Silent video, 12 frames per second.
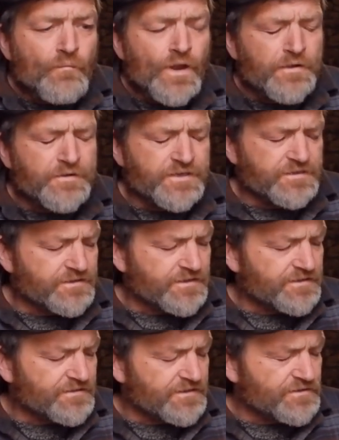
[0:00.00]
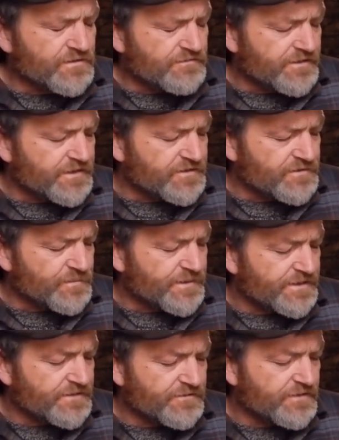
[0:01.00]
because it's not very
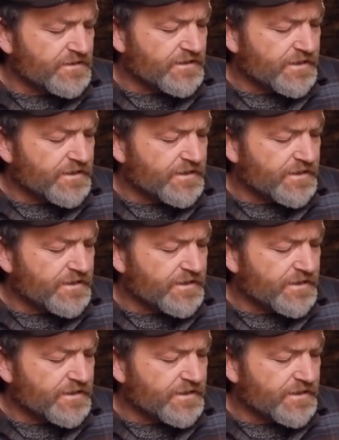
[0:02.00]
sweet